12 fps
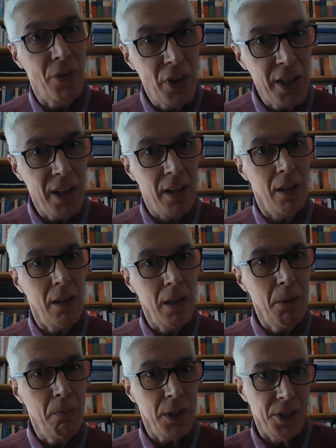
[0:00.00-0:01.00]
The
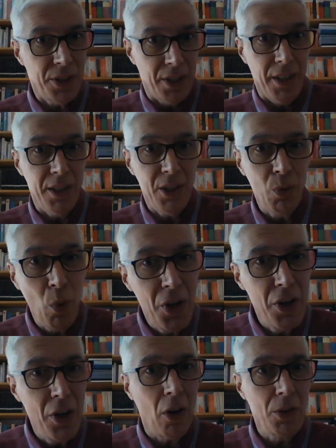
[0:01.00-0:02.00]
early muskets were
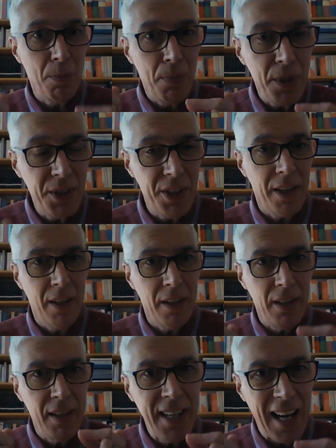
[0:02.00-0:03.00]
not
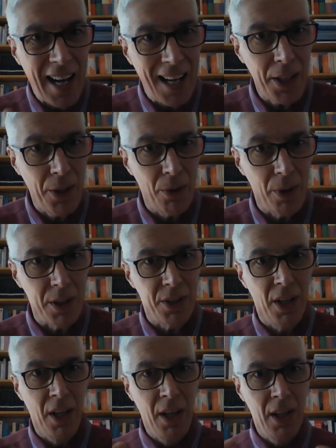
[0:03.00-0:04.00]
particularly
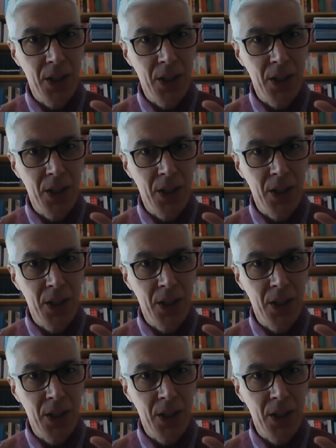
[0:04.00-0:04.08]
accurate.